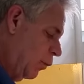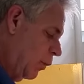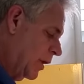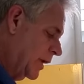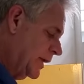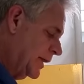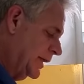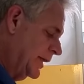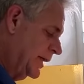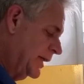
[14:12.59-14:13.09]

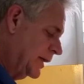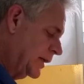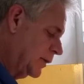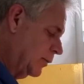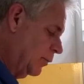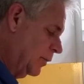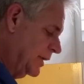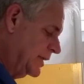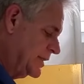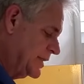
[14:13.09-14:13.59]
one of the other
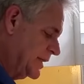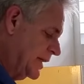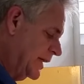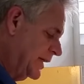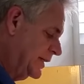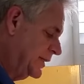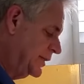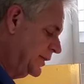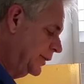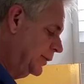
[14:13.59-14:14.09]
ones
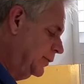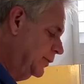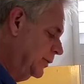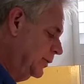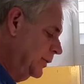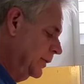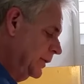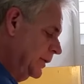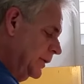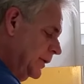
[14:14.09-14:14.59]
I
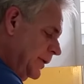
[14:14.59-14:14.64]
do.